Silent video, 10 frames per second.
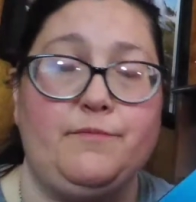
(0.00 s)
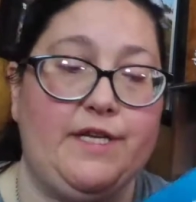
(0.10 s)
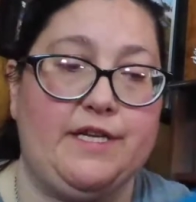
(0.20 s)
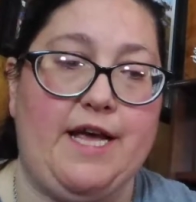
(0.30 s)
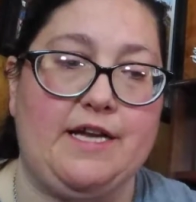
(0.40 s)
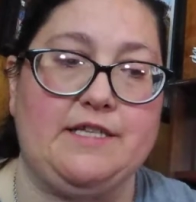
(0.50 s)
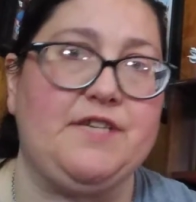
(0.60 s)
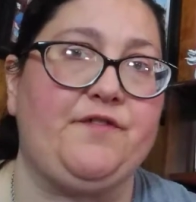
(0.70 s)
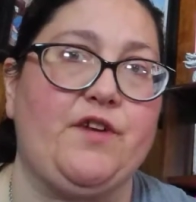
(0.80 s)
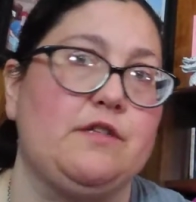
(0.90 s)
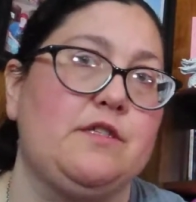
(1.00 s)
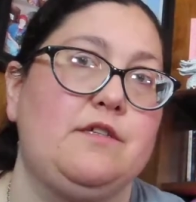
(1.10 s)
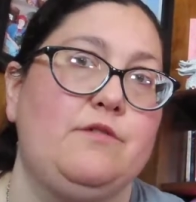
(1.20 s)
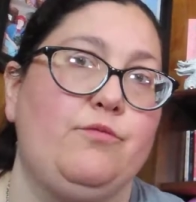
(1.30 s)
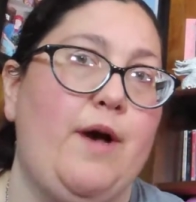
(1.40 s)
It had a different
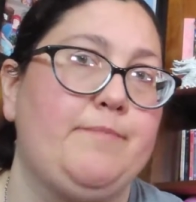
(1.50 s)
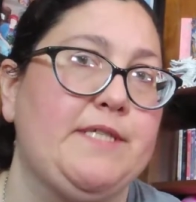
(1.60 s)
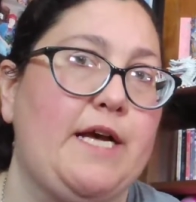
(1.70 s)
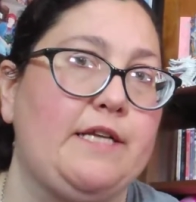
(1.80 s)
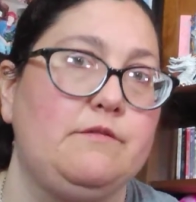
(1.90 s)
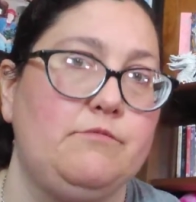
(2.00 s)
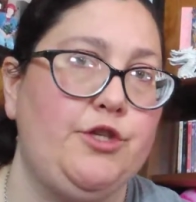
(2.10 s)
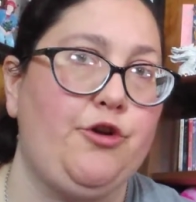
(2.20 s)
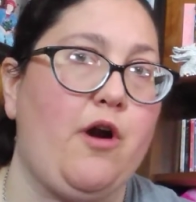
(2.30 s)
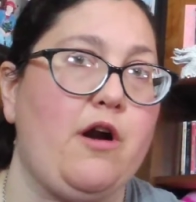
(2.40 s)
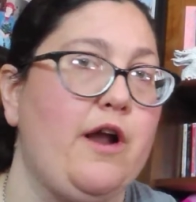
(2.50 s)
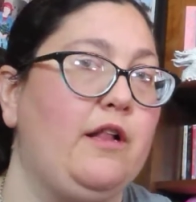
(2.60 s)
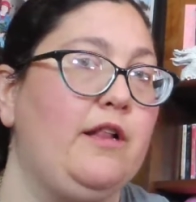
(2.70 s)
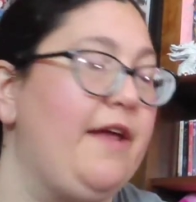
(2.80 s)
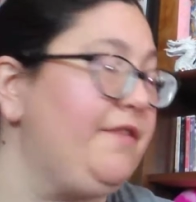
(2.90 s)
website
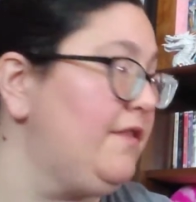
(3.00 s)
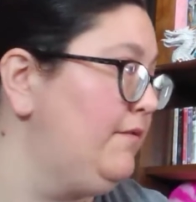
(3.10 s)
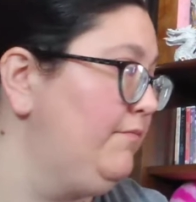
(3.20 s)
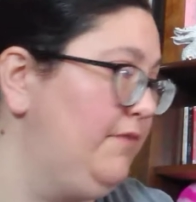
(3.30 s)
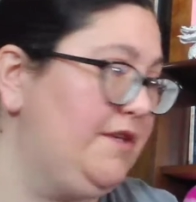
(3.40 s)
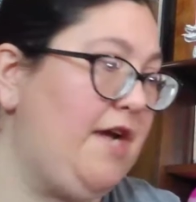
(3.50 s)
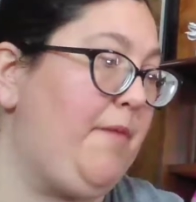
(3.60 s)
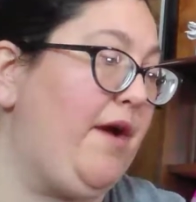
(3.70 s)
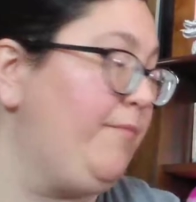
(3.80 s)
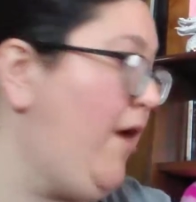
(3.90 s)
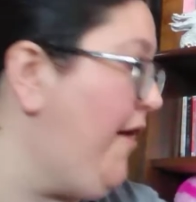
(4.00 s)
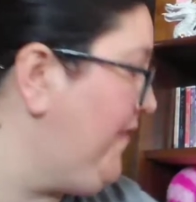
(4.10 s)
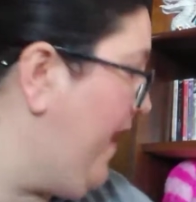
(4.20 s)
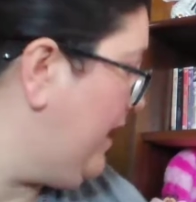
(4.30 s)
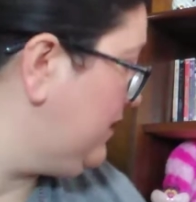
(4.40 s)
URL at the time I bought
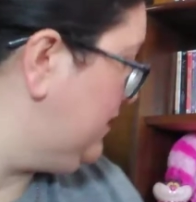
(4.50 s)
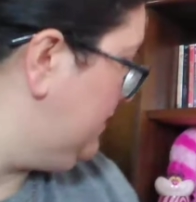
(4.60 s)
that.